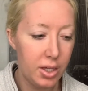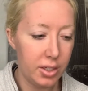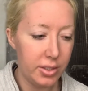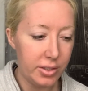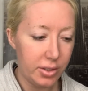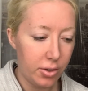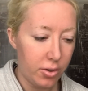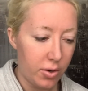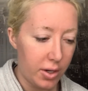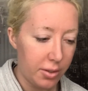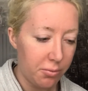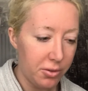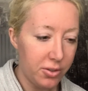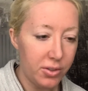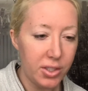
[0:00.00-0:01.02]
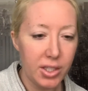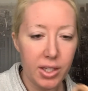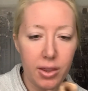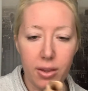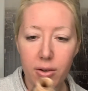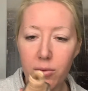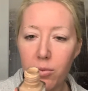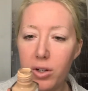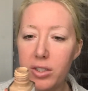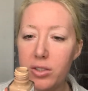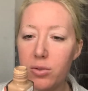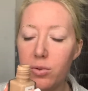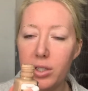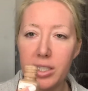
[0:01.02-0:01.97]
So I'm using the
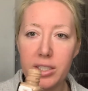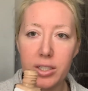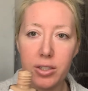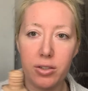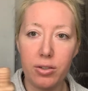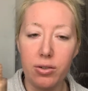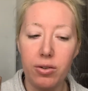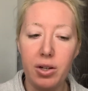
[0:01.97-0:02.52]
122,